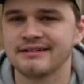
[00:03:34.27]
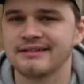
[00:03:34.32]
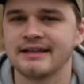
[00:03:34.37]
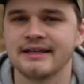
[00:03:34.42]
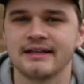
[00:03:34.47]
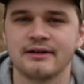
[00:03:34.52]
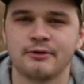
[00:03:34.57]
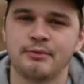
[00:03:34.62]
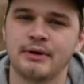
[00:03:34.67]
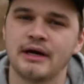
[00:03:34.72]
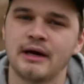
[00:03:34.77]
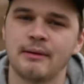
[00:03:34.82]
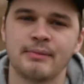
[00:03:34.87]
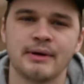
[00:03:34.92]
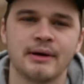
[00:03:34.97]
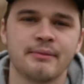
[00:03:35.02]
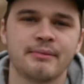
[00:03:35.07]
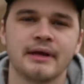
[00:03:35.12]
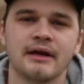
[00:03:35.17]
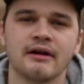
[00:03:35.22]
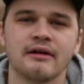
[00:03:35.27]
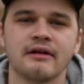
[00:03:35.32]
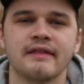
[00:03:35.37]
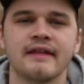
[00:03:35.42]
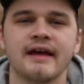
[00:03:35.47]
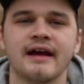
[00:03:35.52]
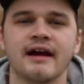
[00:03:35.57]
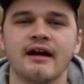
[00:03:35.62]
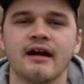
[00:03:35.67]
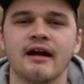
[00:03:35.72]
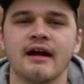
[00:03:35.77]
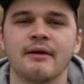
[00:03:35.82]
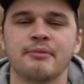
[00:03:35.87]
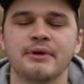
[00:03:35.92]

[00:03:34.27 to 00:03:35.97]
that'll pop up here and there,